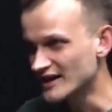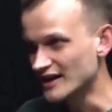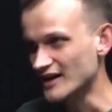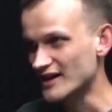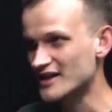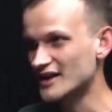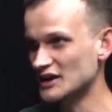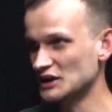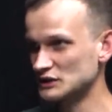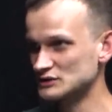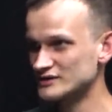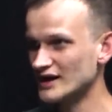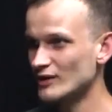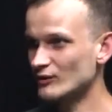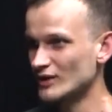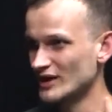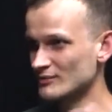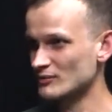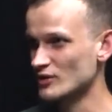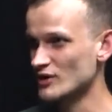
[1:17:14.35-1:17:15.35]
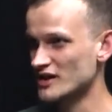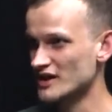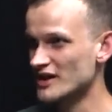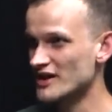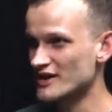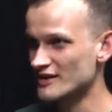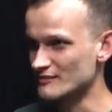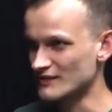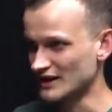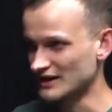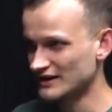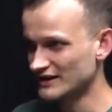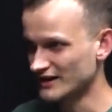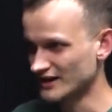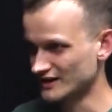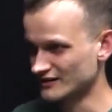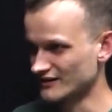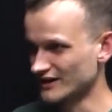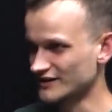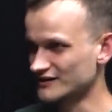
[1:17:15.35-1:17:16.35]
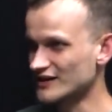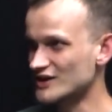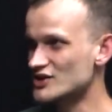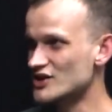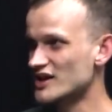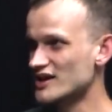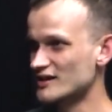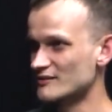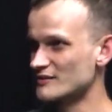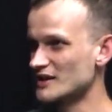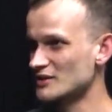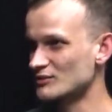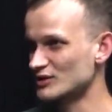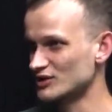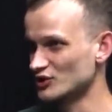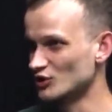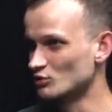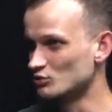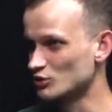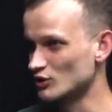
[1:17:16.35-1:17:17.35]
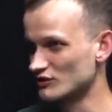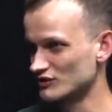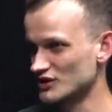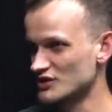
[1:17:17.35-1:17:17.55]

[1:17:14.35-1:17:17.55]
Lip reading: is that you let one person submit, and like they just submit with no proof.